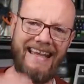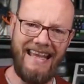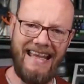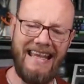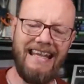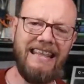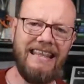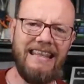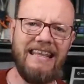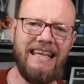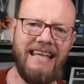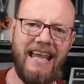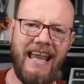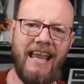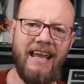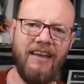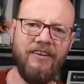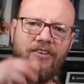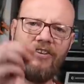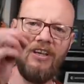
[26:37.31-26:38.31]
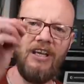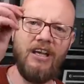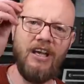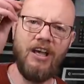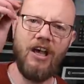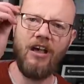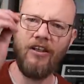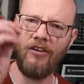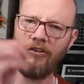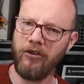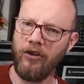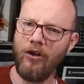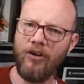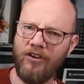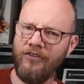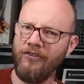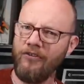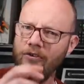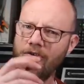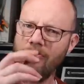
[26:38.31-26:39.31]
In the end, as
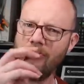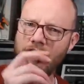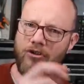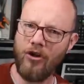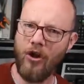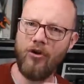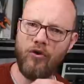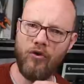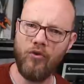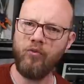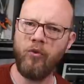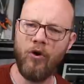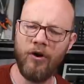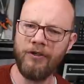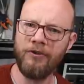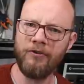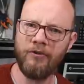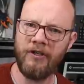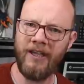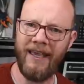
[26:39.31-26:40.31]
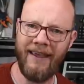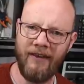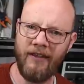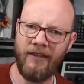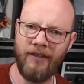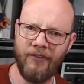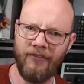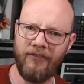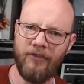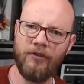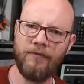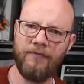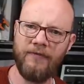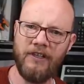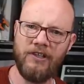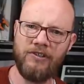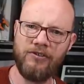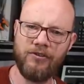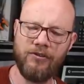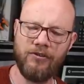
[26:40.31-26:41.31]
long as you know what you're getting yourself
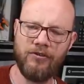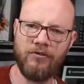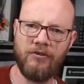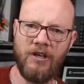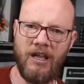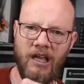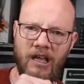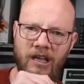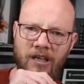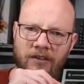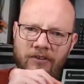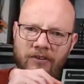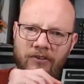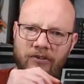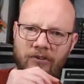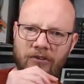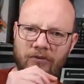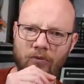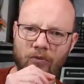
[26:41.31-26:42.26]
into and